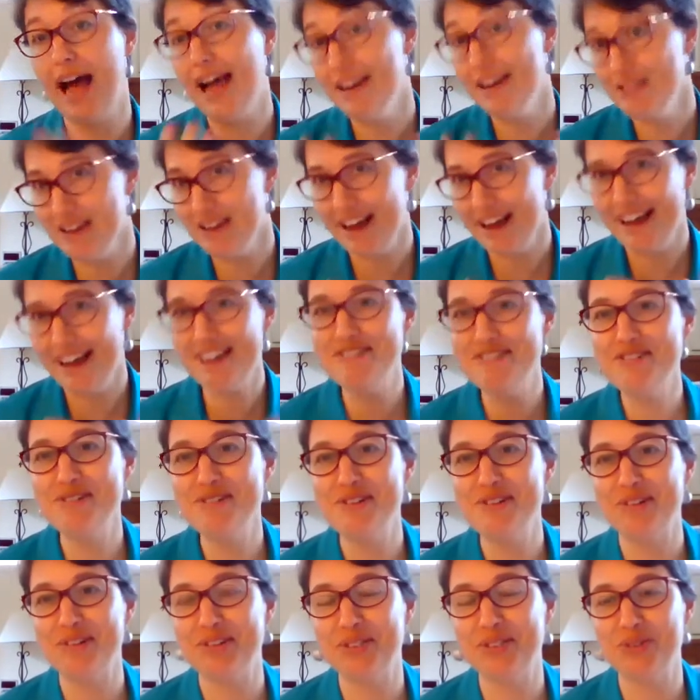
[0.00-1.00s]
I know
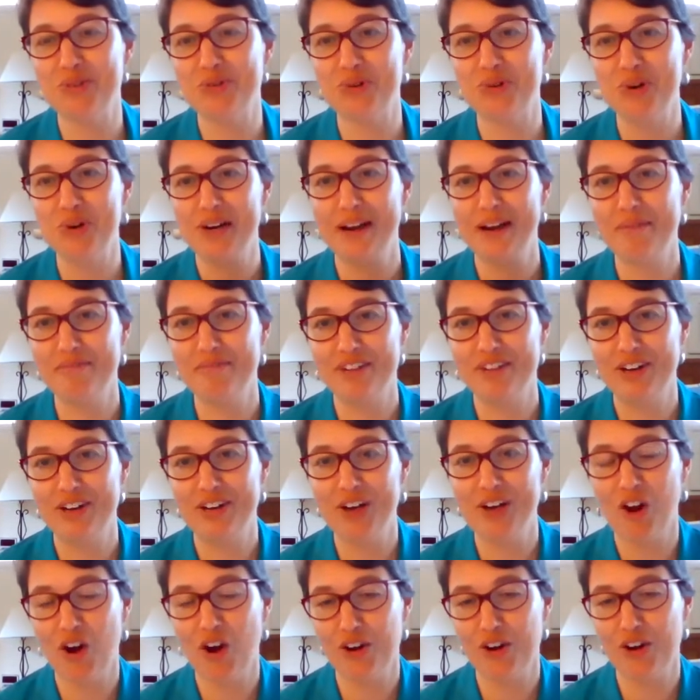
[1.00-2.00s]
your story. I'm very
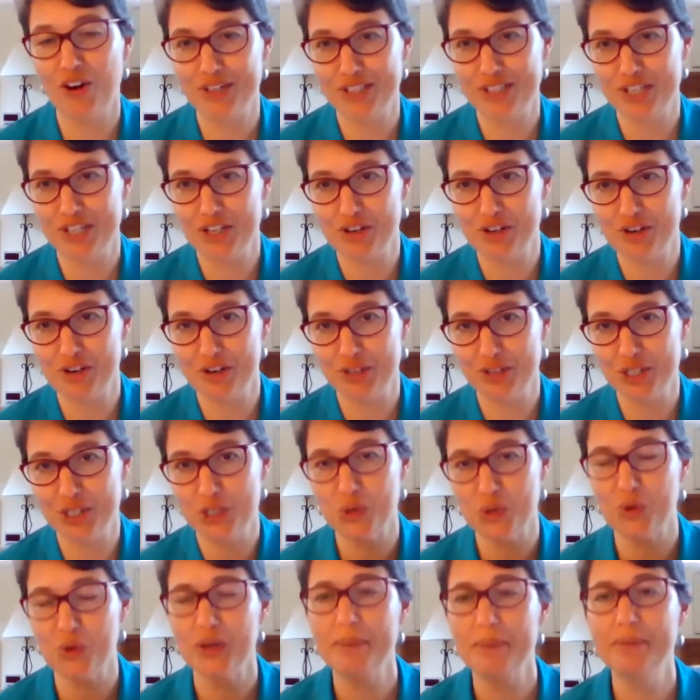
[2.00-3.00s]
honored to know your
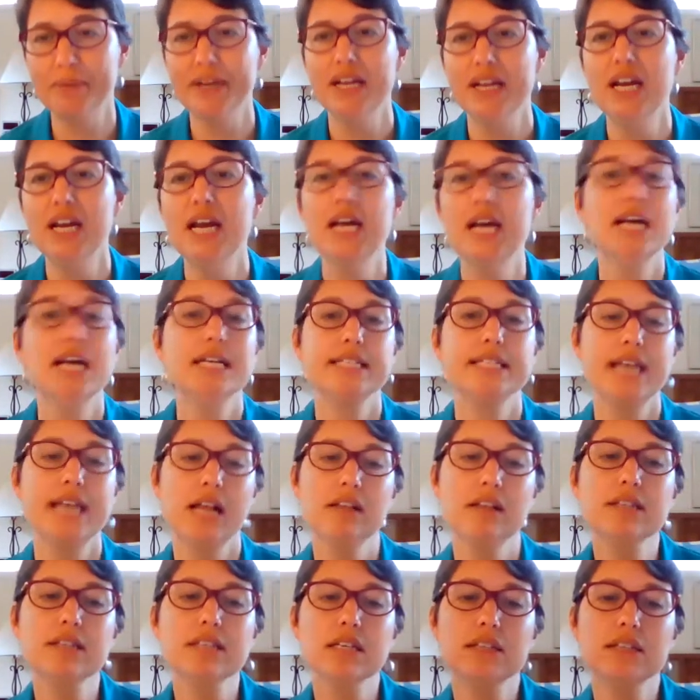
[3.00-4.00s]
story, but tell
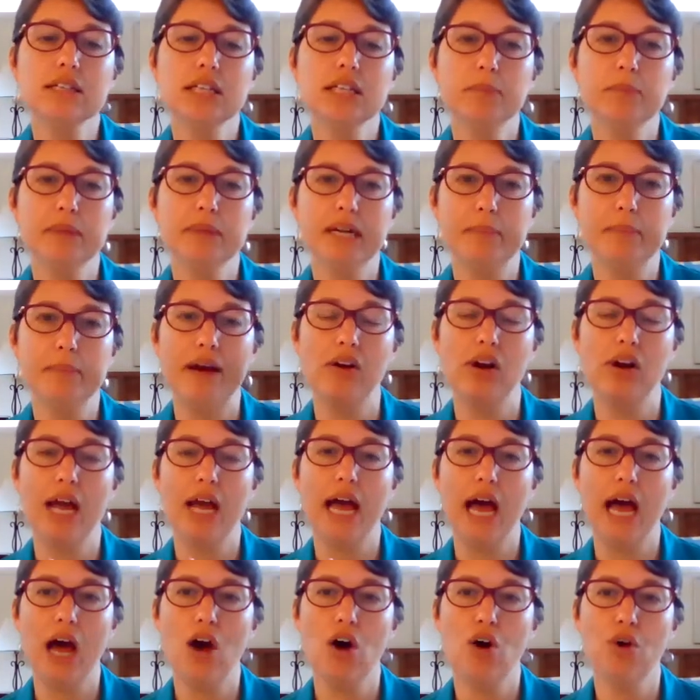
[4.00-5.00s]
us a little bit about
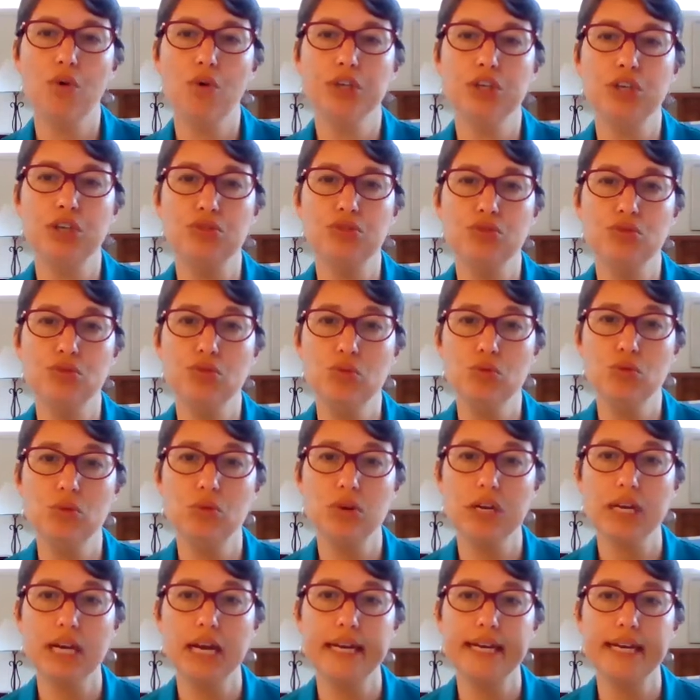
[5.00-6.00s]
how you
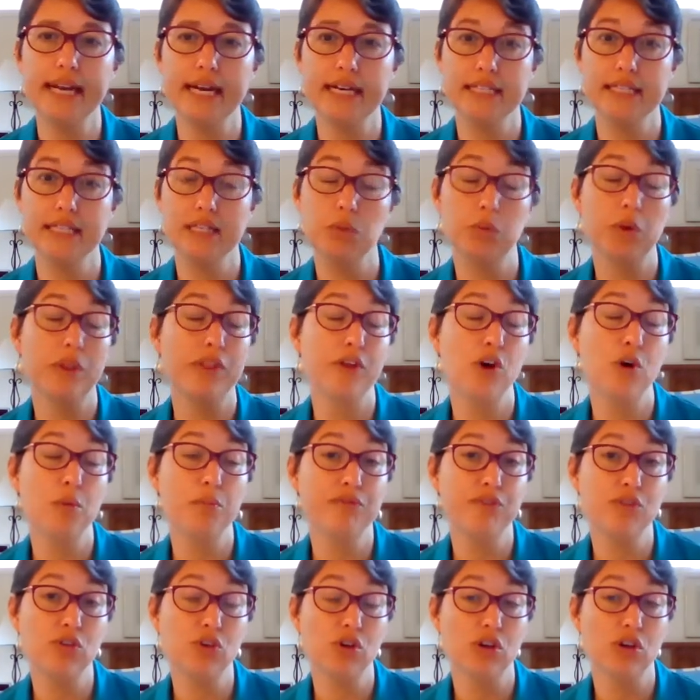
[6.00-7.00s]
connected with
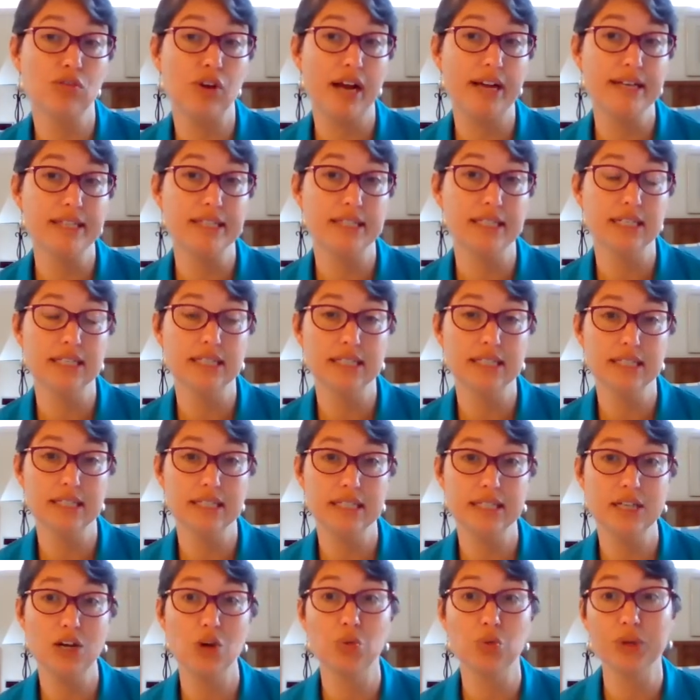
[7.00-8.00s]
Hopeful Horizons